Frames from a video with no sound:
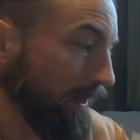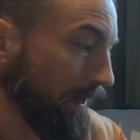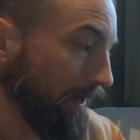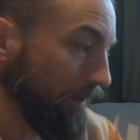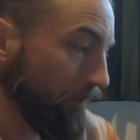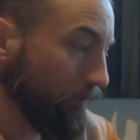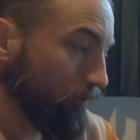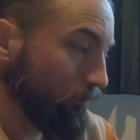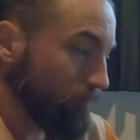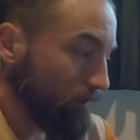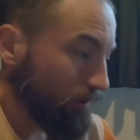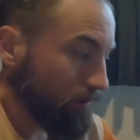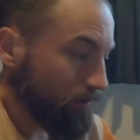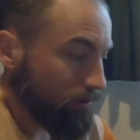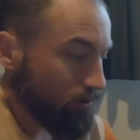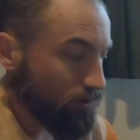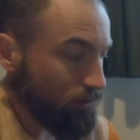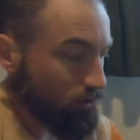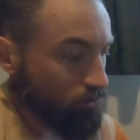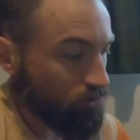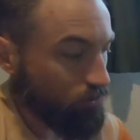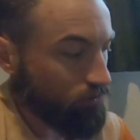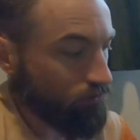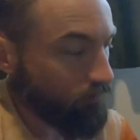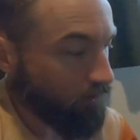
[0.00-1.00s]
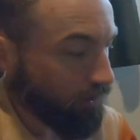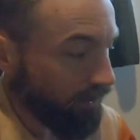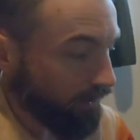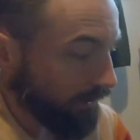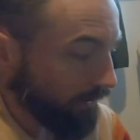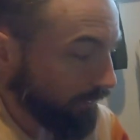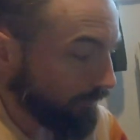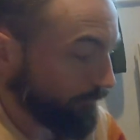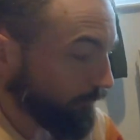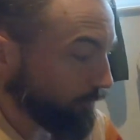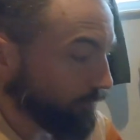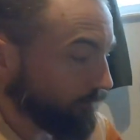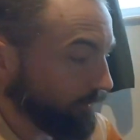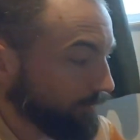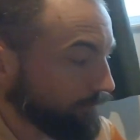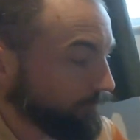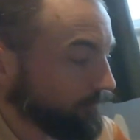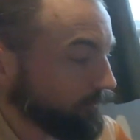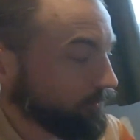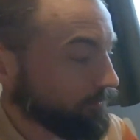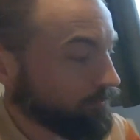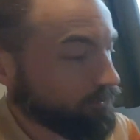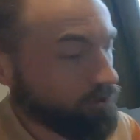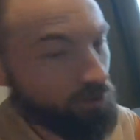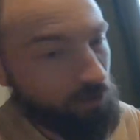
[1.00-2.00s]
at the
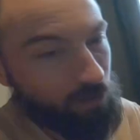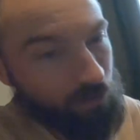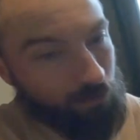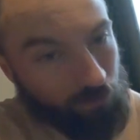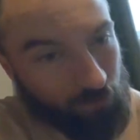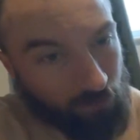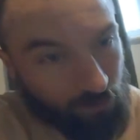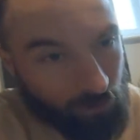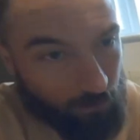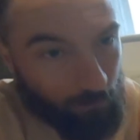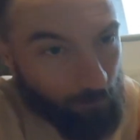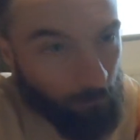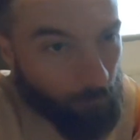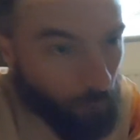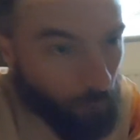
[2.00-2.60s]
refuges.